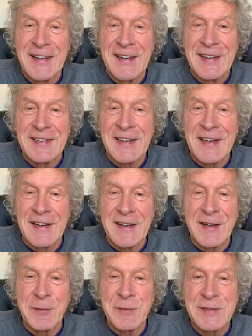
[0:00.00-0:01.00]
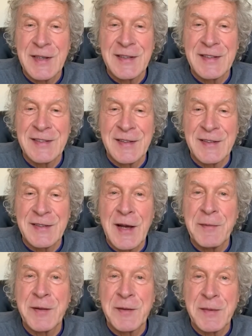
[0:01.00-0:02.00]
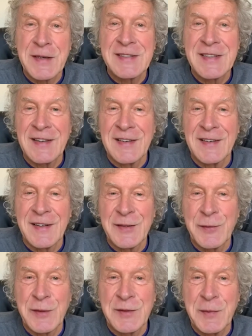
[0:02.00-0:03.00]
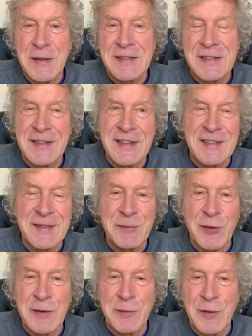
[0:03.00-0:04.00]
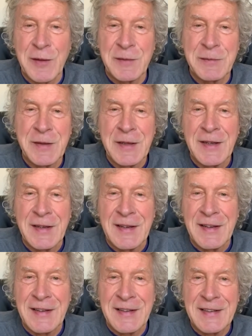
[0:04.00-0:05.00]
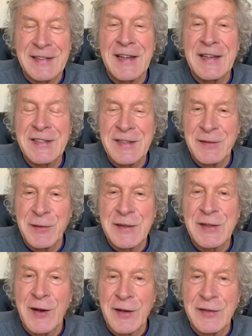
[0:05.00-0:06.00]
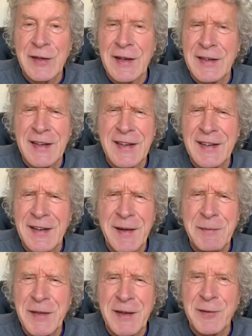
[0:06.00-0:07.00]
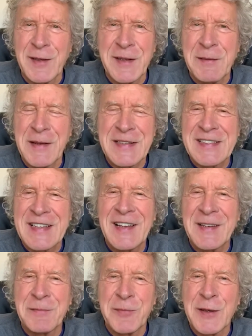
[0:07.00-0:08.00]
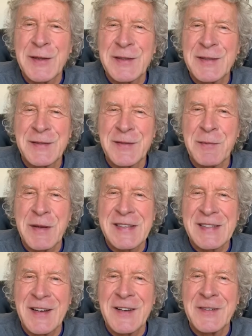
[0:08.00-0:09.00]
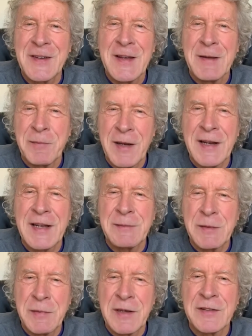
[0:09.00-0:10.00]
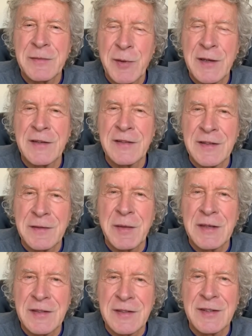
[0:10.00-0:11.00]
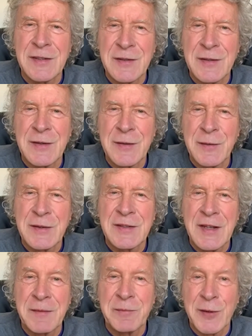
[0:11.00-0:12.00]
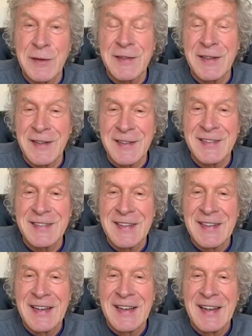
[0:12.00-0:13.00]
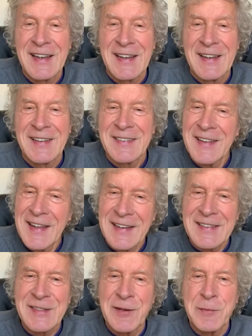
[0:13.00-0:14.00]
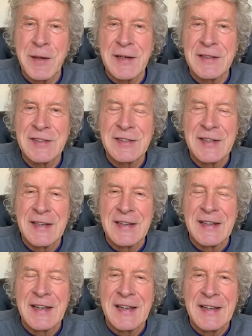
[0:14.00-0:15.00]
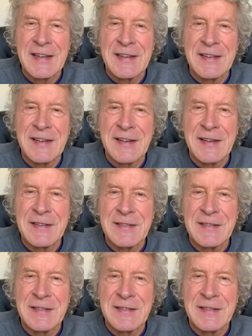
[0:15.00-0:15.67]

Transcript: that'll help send it to the top of the bestseller list, which means it gets more and more attention, which also, and I'm not really about selling books for myself, but I am about spreading these messages, which that book does. Thanks so much. And